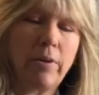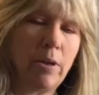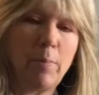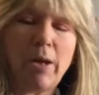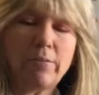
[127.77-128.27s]

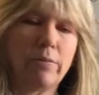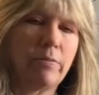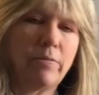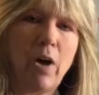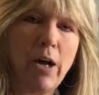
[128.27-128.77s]
EMS and
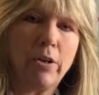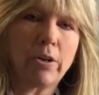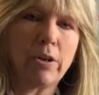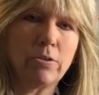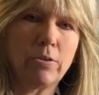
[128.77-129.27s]
fire
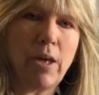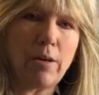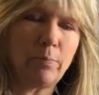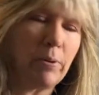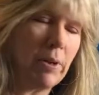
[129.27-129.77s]
can do that,
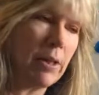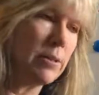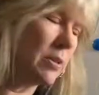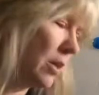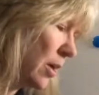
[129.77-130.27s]
and police.